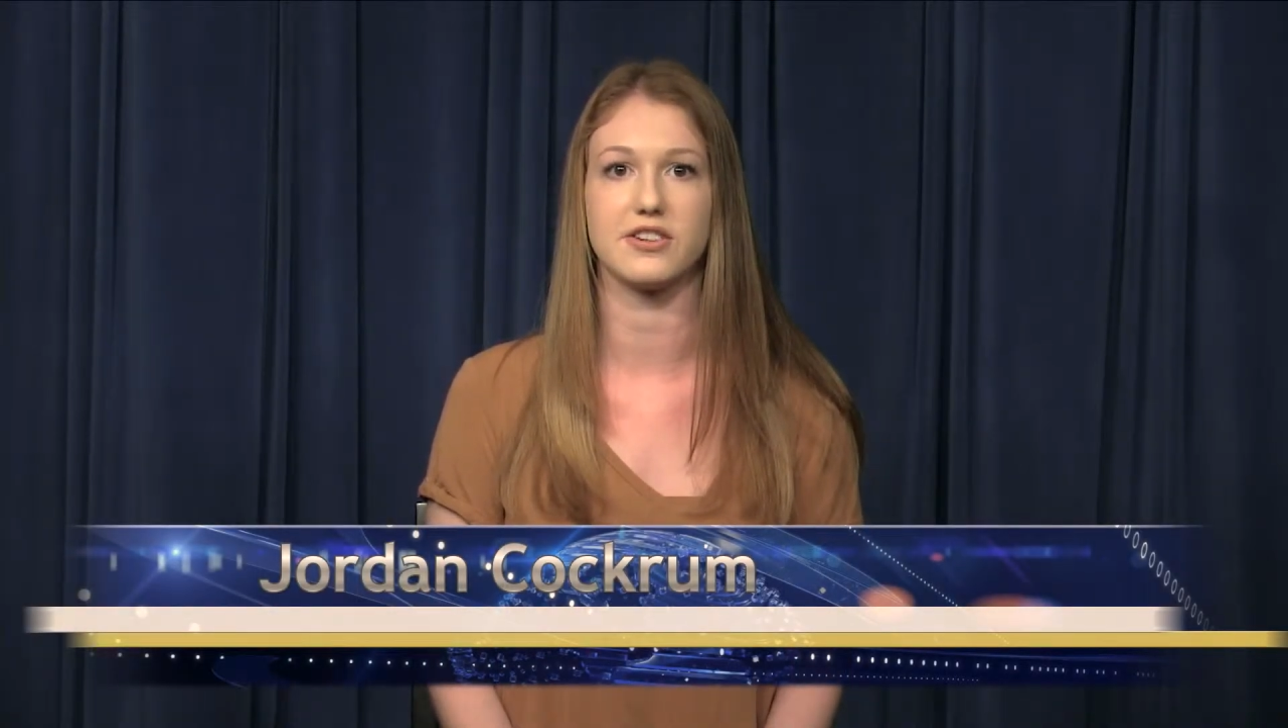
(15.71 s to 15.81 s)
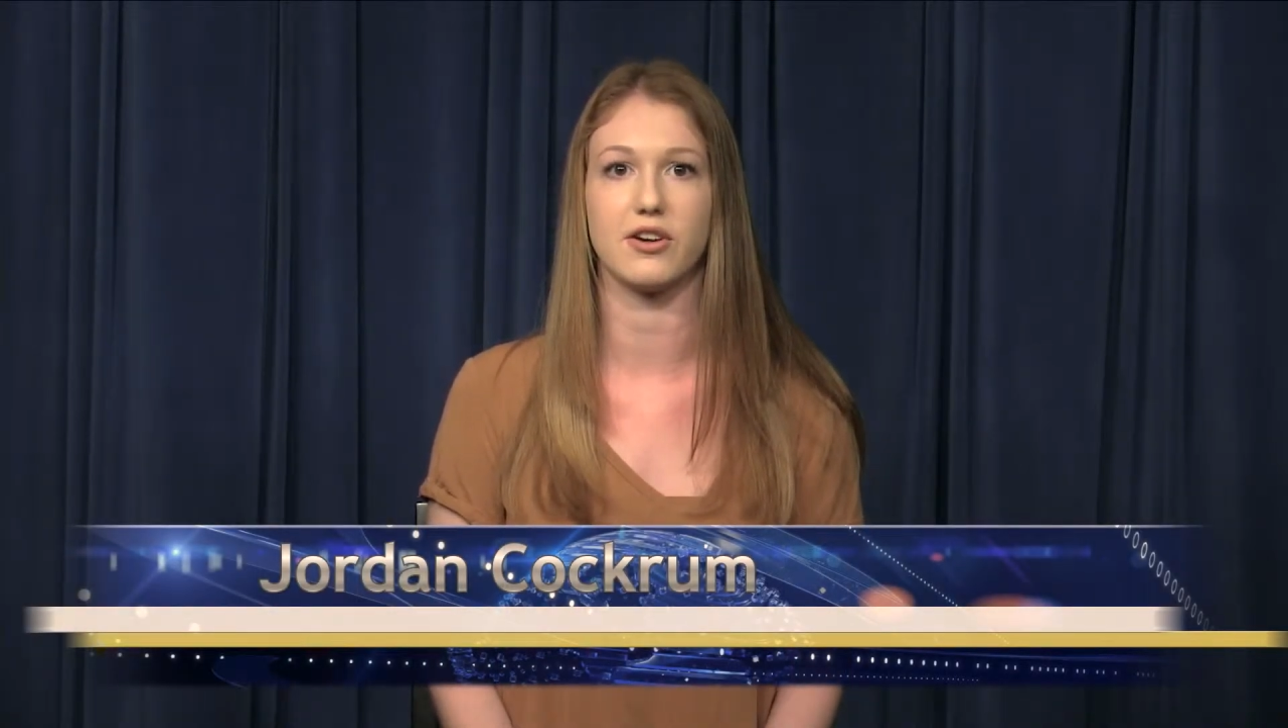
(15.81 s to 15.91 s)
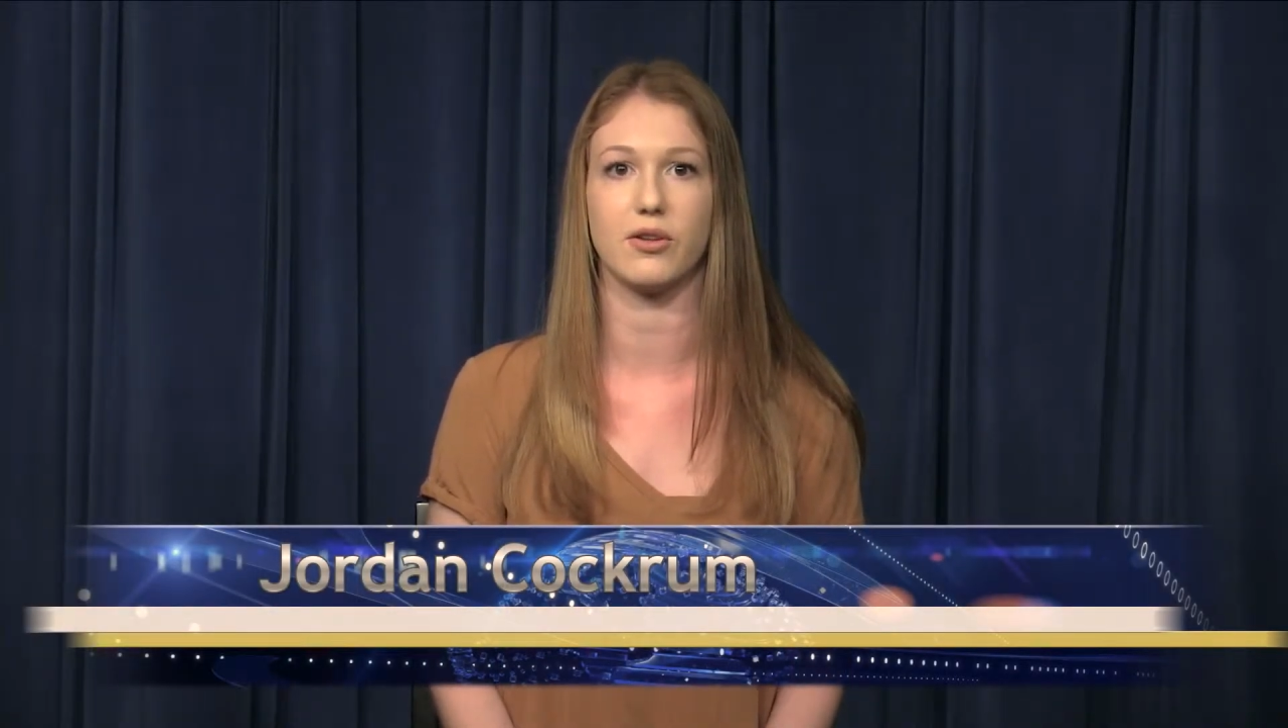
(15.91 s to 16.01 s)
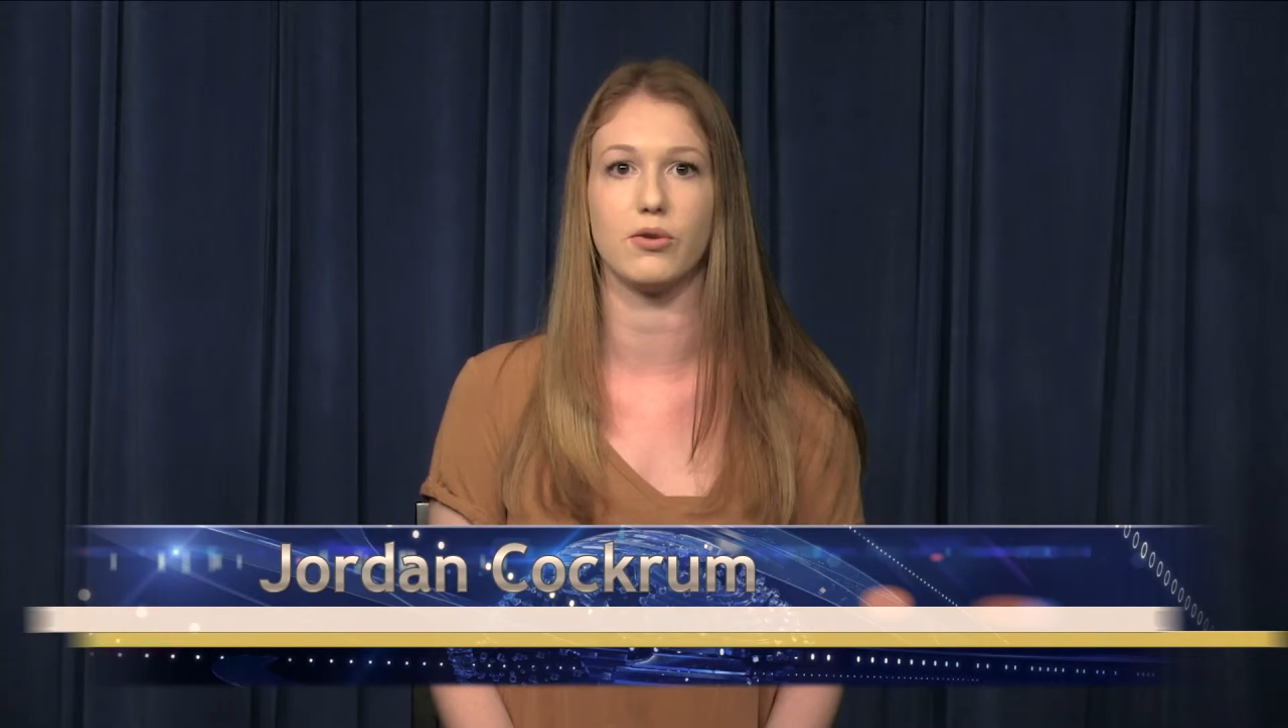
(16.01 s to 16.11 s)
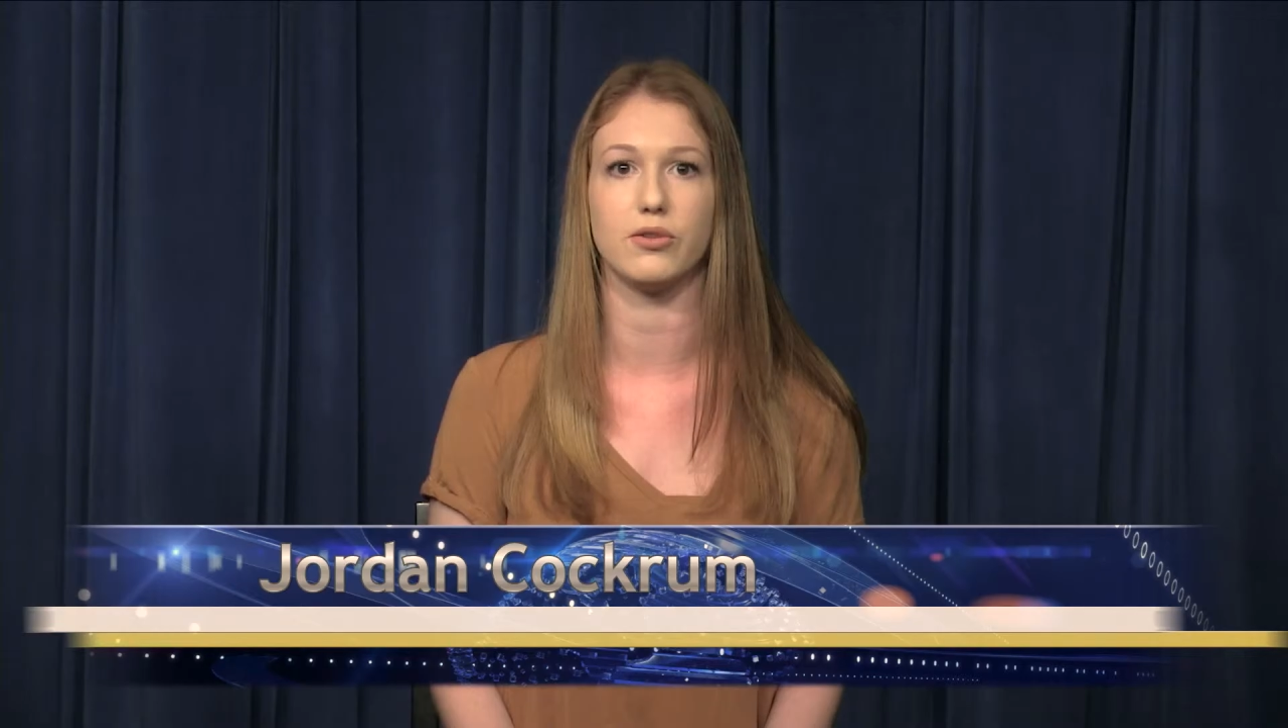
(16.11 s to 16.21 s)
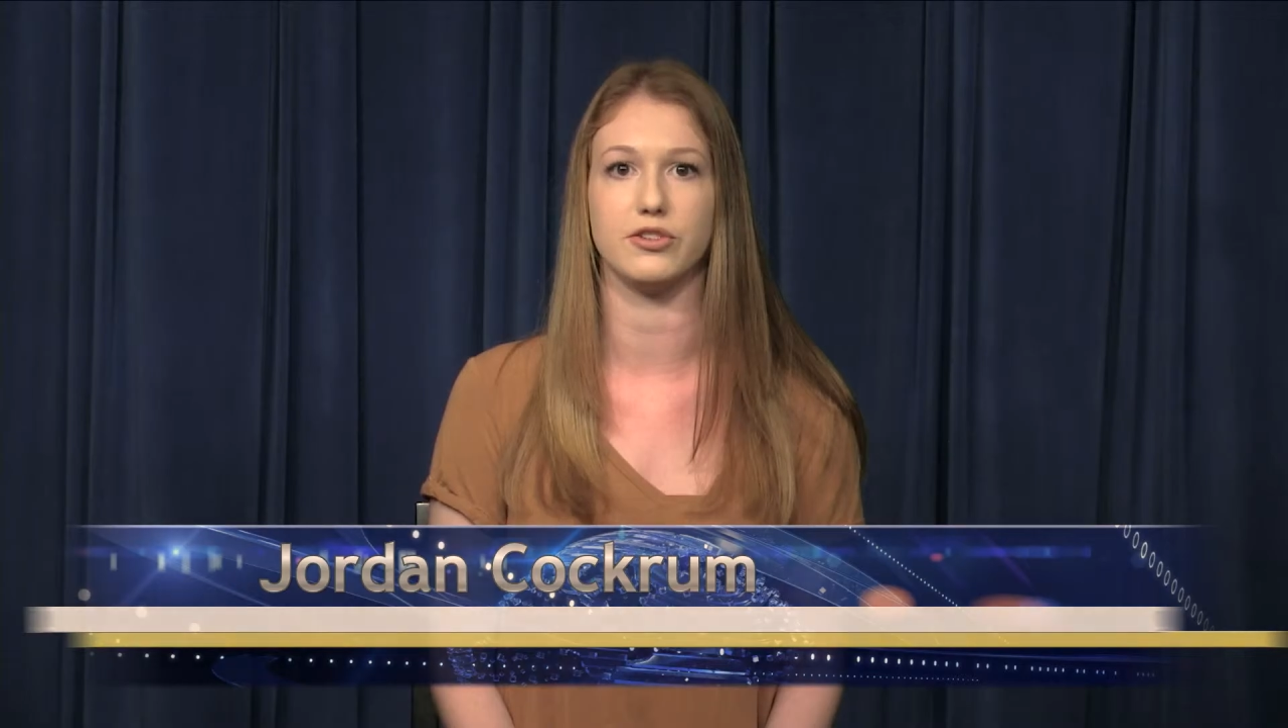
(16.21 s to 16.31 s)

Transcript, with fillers: our local